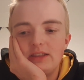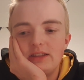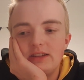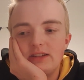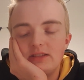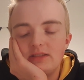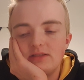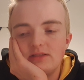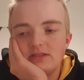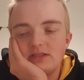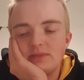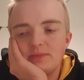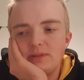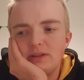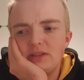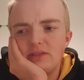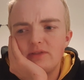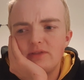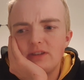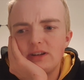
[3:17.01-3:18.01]
then,
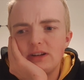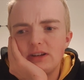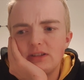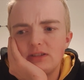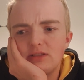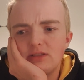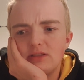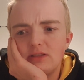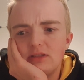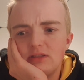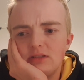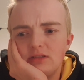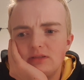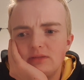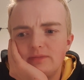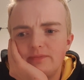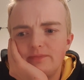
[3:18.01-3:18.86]
despite the fact that